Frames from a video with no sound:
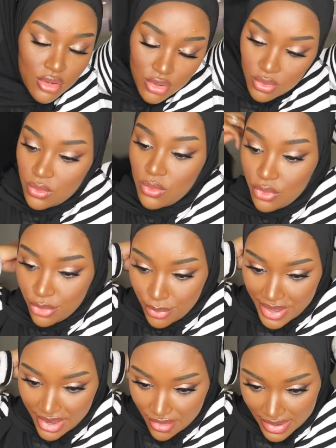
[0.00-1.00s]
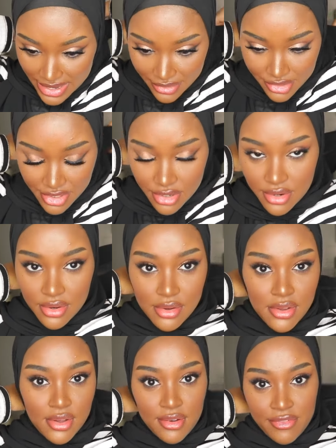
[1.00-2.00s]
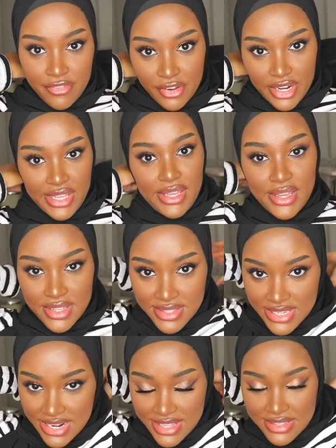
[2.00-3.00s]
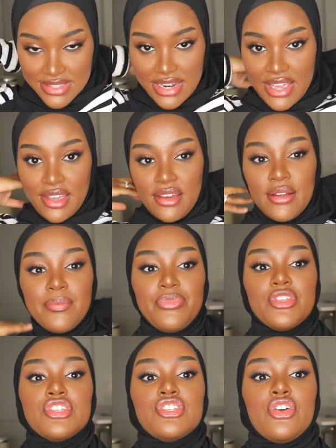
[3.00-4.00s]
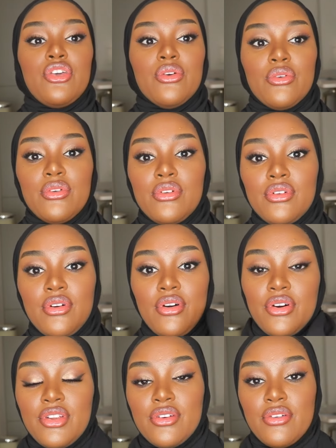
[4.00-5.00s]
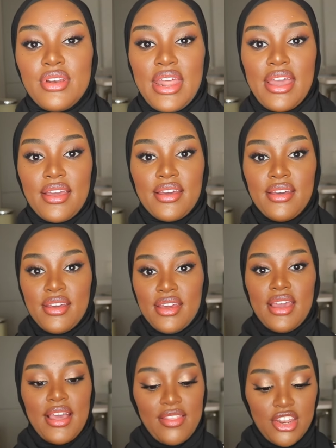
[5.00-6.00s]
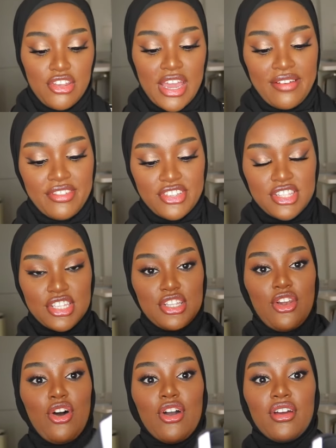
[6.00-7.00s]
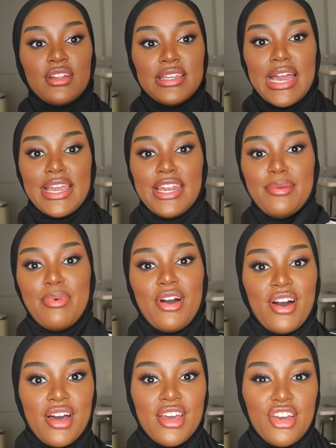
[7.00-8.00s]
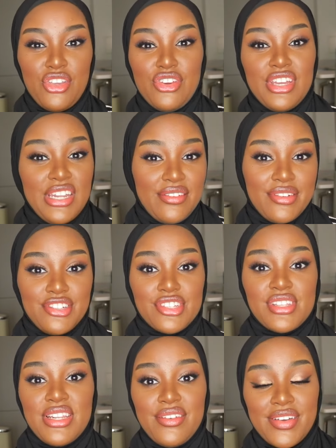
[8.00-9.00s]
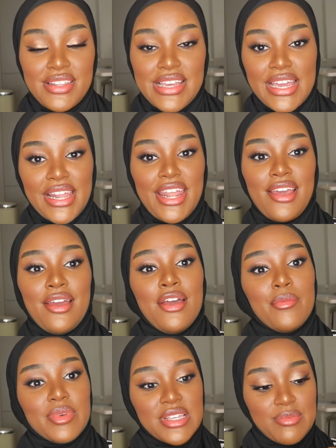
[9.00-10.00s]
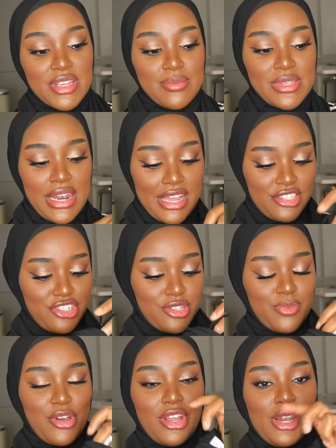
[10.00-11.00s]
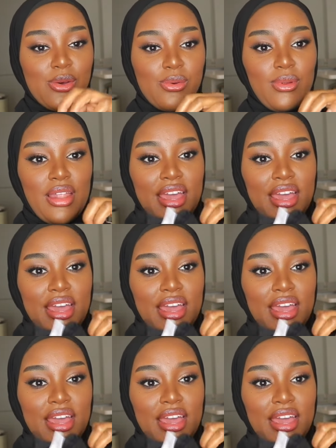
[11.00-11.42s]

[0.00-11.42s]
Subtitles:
all the way around fully until it's like secure on your neck, and then you have just this long dangly part. You can even just leave it dangling, but sometimes I like to just put a little